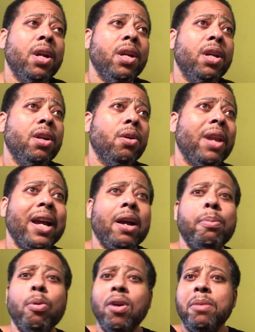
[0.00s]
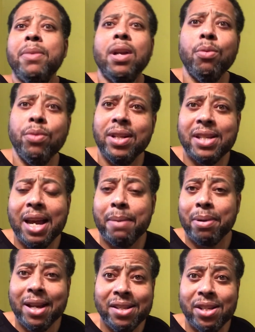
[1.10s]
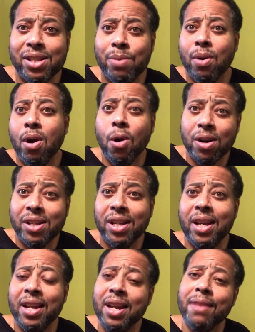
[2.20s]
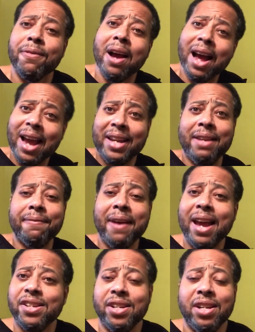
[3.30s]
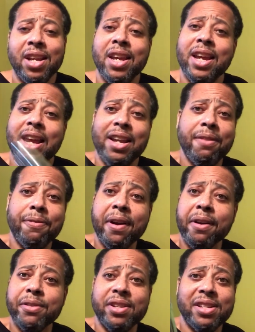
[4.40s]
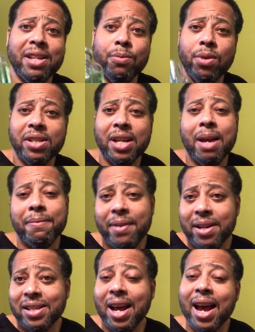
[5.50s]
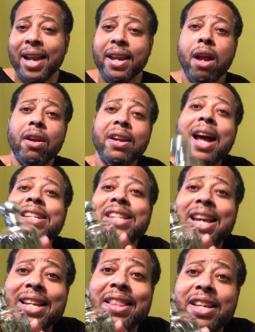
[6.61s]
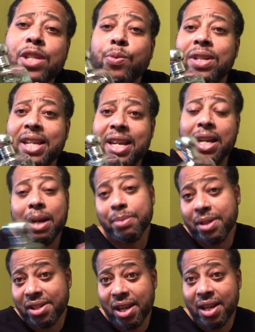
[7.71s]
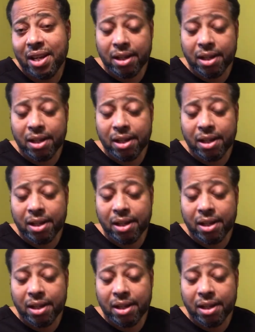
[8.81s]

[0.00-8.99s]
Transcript: you know, like appointment only type places. They were hard to get in for high end fashion. And their fragrances at one time fetched a high dollar. Not saying that this one did, I'm just saying.